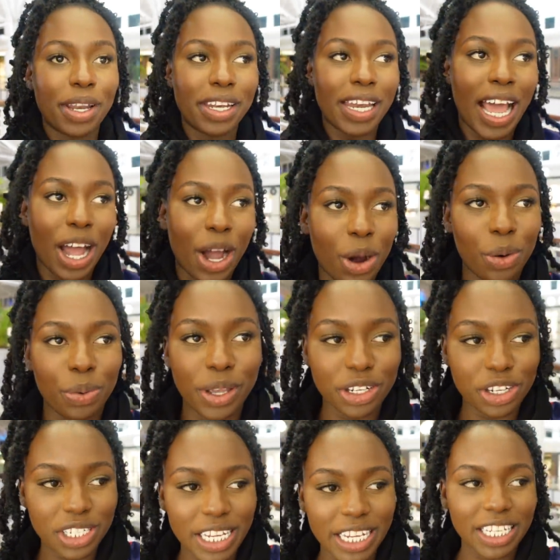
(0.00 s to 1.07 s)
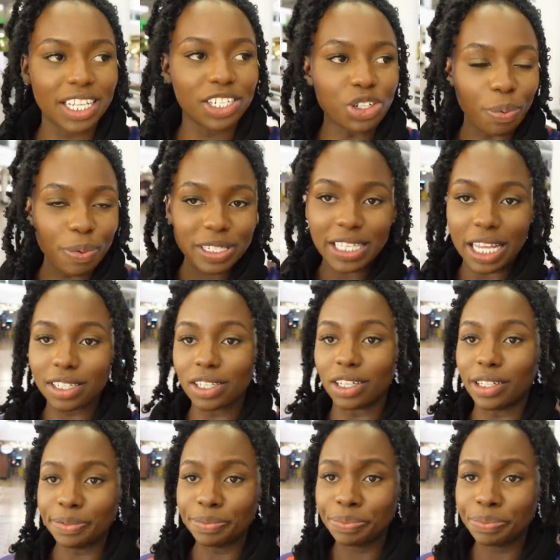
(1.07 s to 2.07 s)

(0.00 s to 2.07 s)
Now we are just in the shopping center.